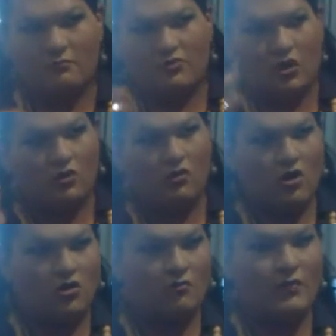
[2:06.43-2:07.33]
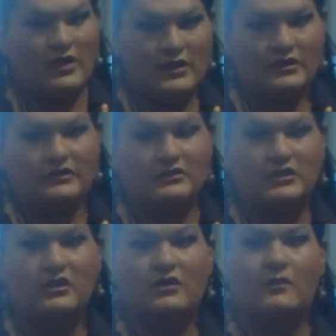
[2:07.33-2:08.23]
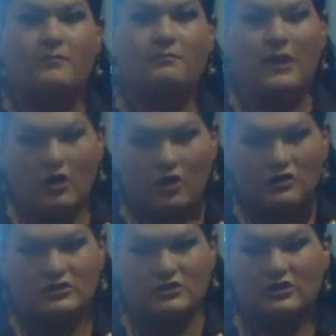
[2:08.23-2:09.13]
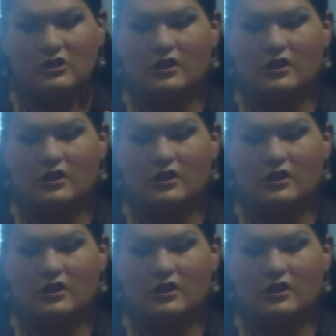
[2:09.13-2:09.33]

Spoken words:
the whole home is my altar.